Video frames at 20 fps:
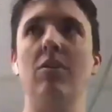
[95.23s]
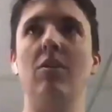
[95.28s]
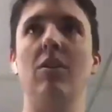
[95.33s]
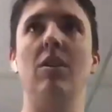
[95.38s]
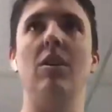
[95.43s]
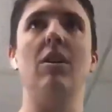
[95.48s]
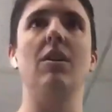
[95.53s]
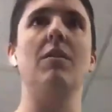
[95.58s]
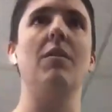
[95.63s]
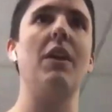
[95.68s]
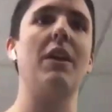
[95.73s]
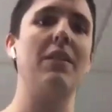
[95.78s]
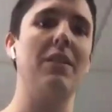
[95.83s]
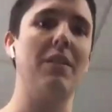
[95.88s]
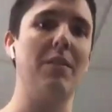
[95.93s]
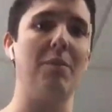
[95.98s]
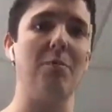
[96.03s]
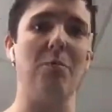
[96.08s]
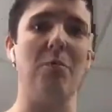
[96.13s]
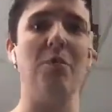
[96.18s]
like
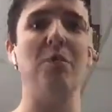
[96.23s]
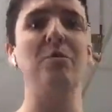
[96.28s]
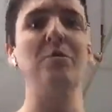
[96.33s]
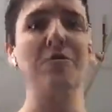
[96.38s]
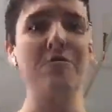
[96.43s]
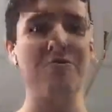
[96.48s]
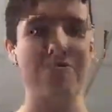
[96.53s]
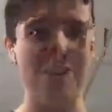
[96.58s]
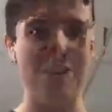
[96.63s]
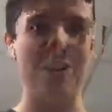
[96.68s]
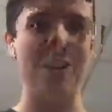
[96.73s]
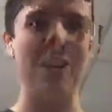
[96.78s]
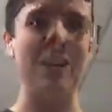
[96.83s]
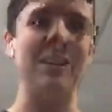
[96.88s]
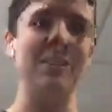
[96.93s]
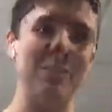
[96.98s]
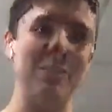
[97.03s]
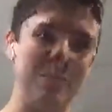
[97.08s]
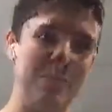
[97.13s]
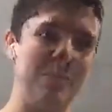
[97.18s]
later on is in like
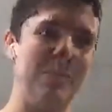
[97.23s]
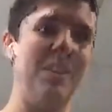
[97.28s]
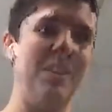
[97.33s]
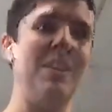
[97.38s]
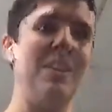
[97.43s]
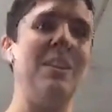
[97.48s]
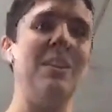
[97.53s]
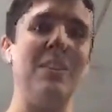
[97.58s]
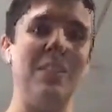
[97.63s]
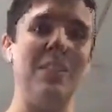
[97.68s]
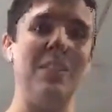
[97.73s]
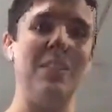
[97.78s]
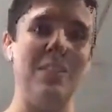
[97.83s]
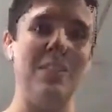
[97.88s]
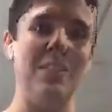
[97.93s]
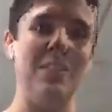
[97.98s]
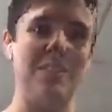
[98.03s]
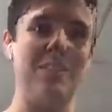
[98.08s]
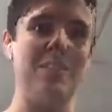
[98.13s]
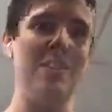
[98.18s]
in, you
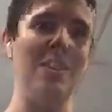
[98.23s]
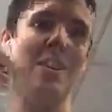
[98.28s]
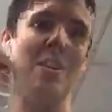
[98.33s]
know,